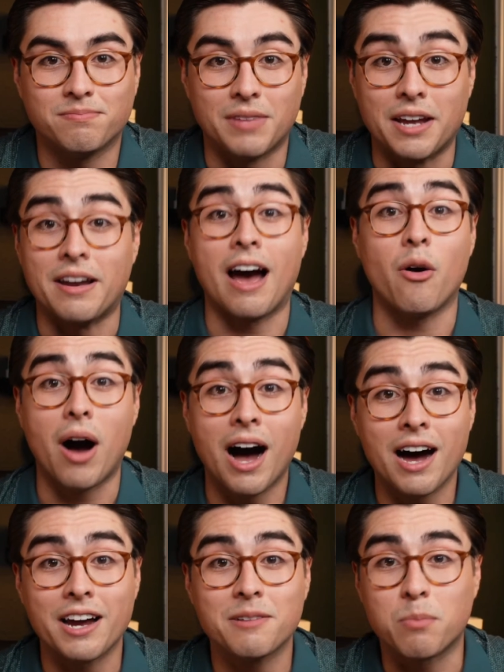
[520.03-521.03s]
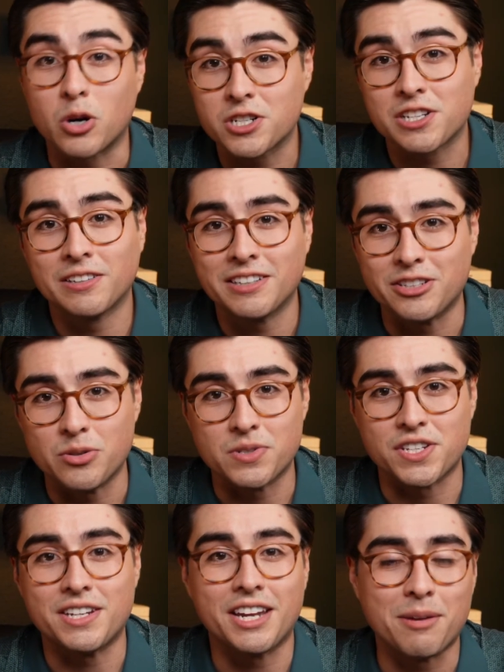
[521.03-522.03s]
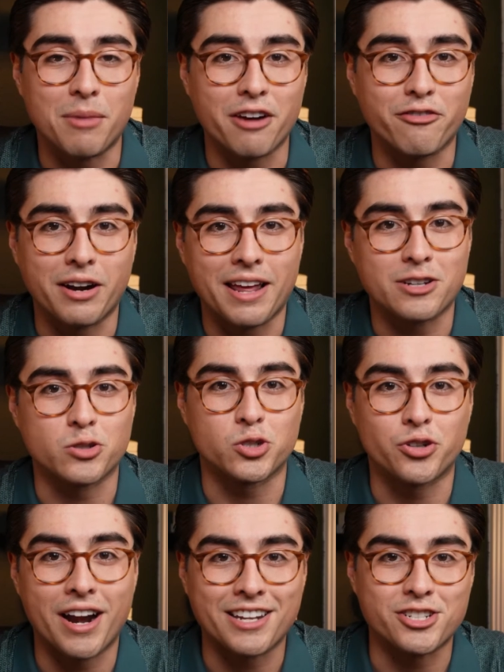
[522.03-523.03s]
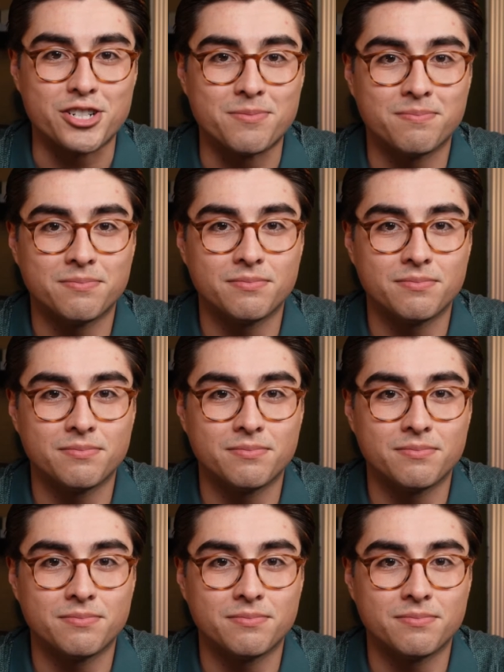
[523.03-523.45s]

and how I personally use it in my financial strategy.